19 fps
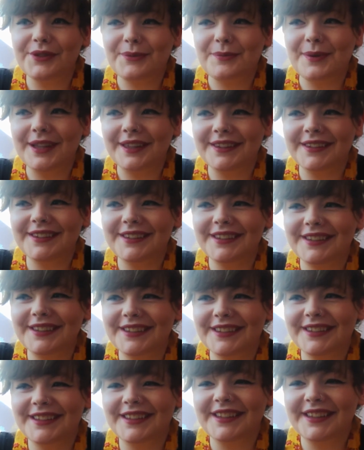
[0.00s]
best
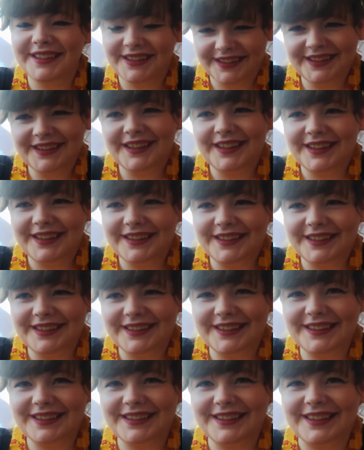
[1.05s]

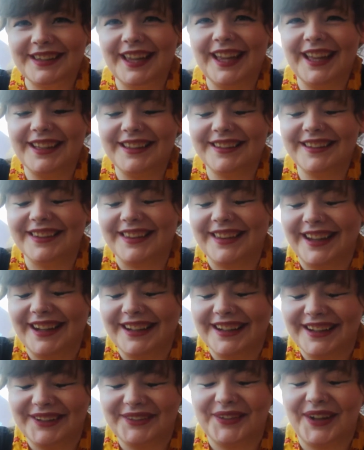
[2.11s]
sex
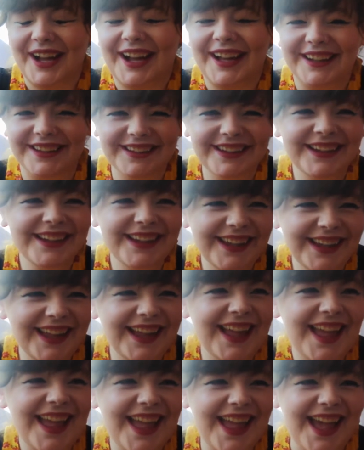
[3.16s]
that I've had
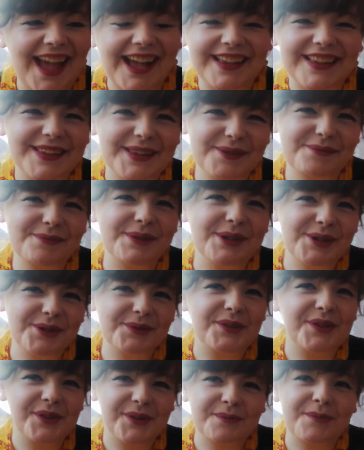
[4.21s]
has been
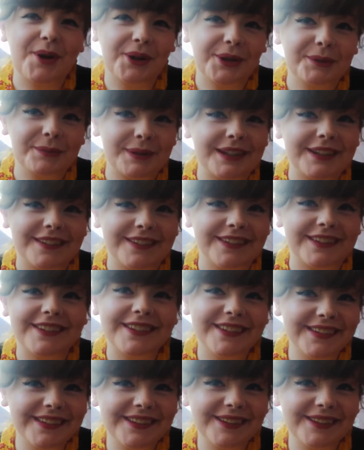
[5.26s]
with smaller penises.